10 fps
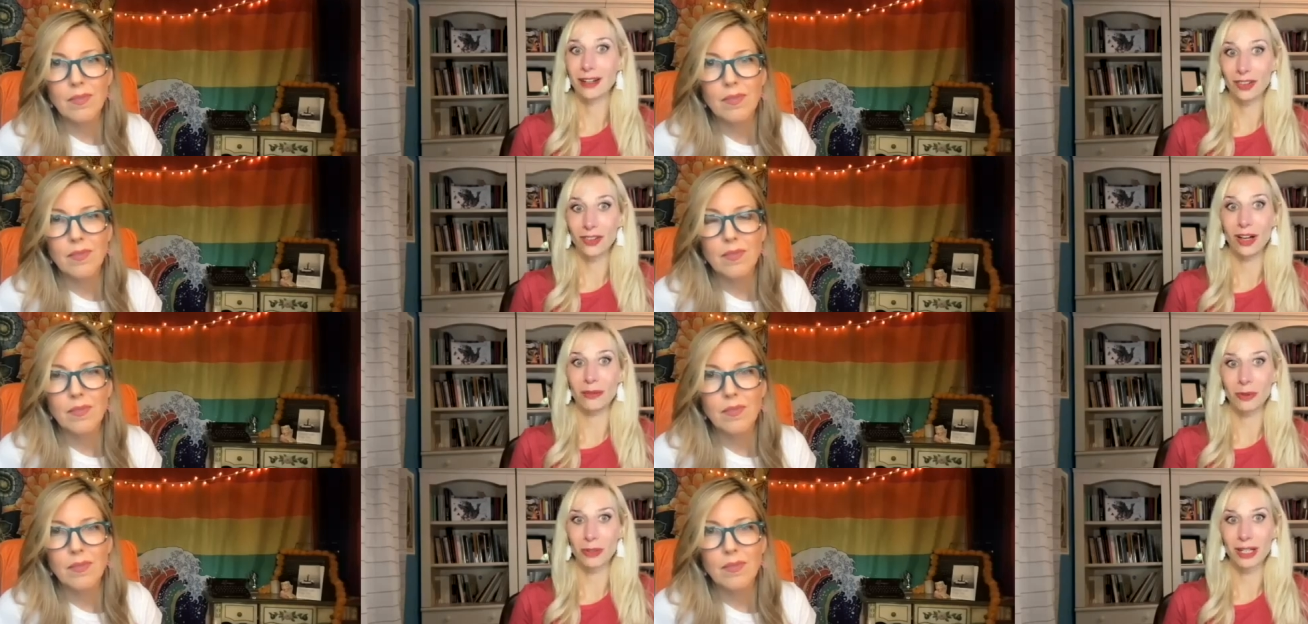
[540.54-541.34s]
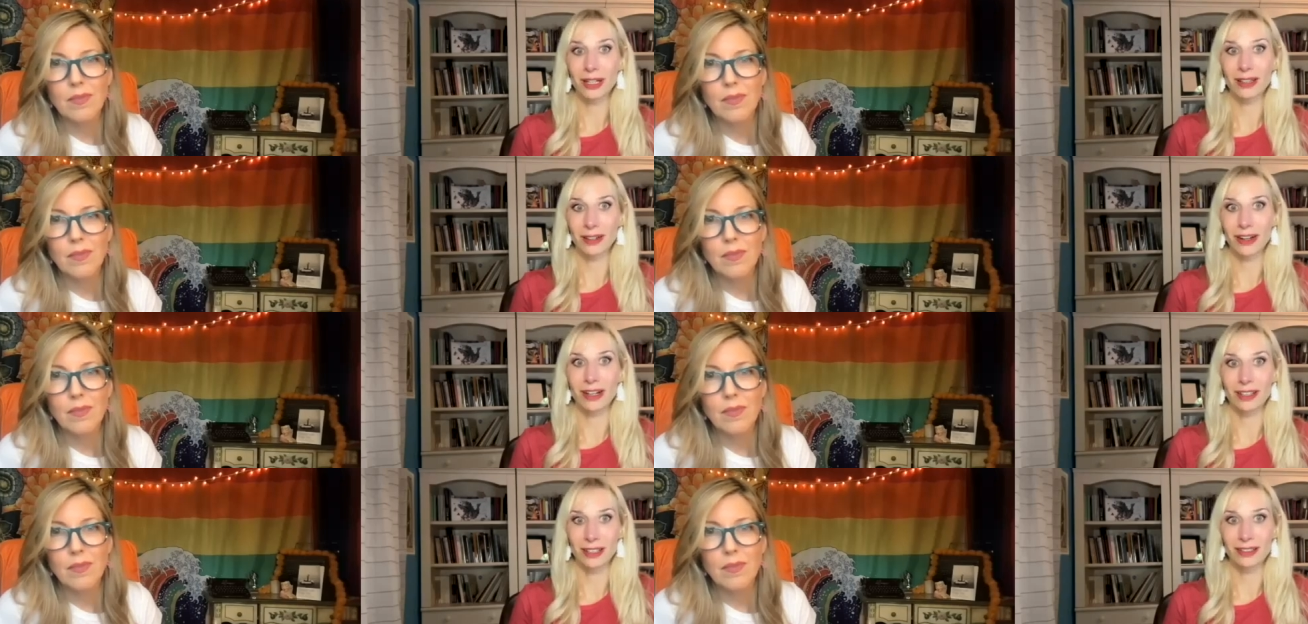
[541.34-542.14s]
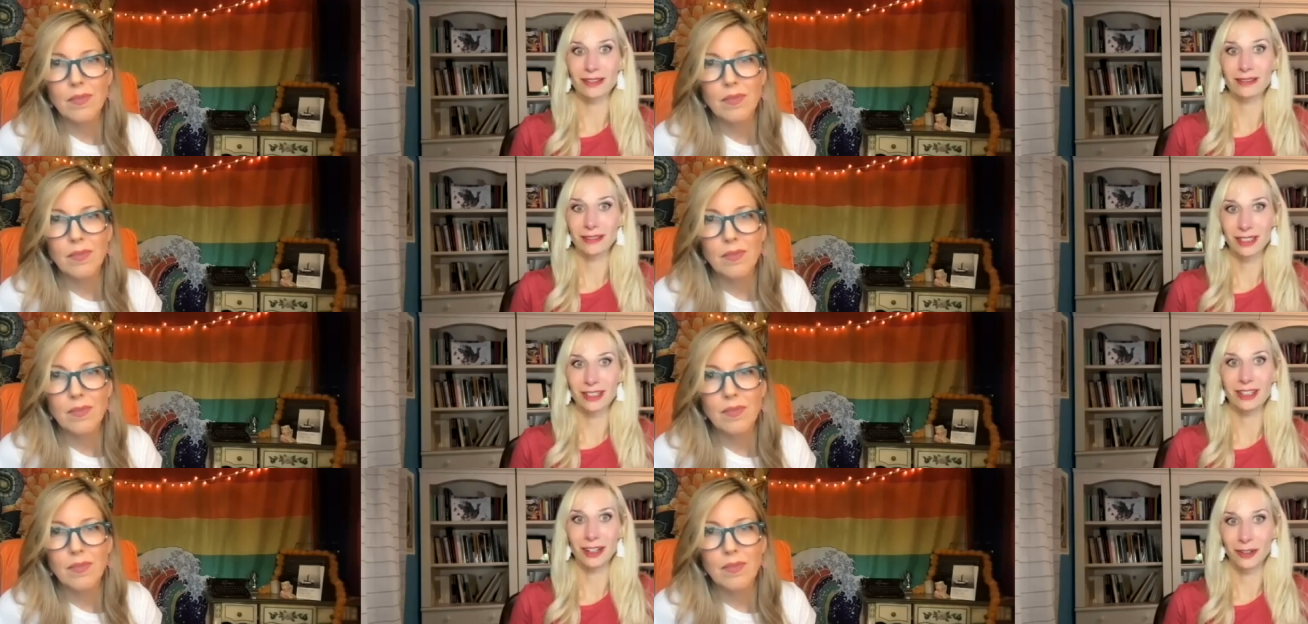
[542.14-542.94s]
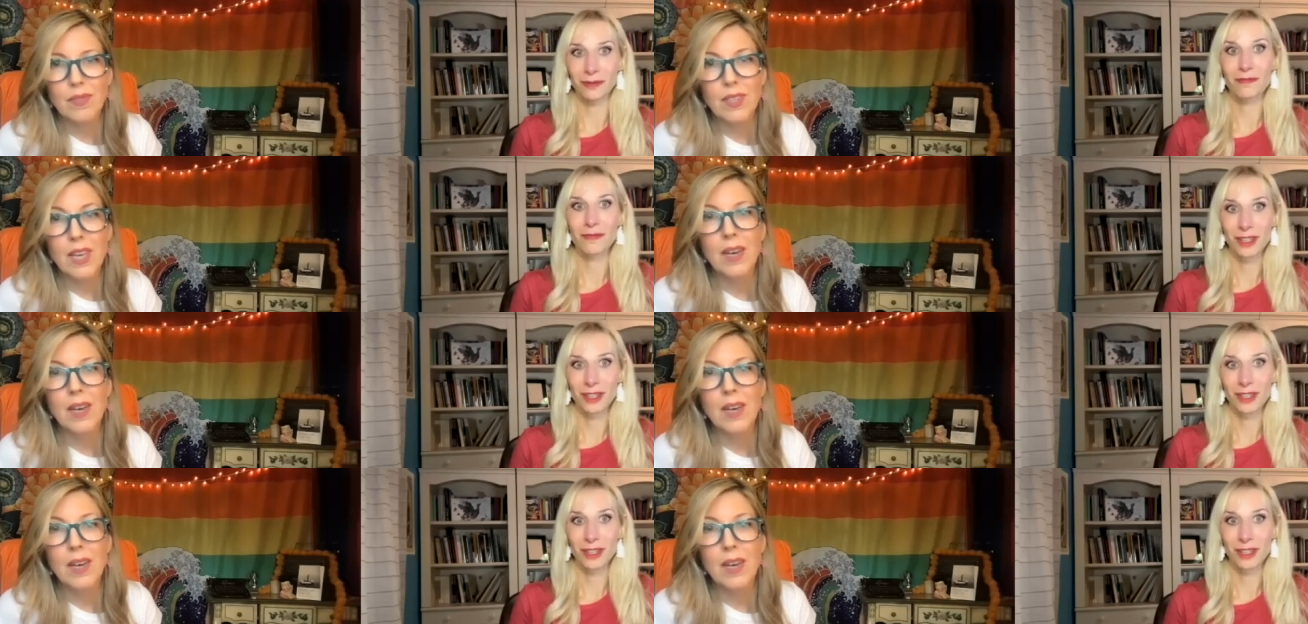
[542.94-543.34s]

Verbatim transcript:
Speaker 1: a lot more than I thought I did, you know.